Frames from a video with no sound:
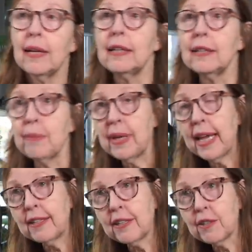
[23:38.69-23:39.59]

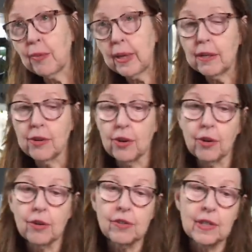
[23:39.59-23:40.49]
eliminate
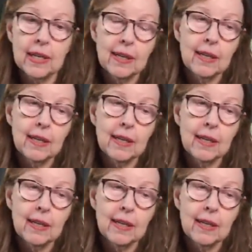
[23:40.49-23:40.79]
sweeteners,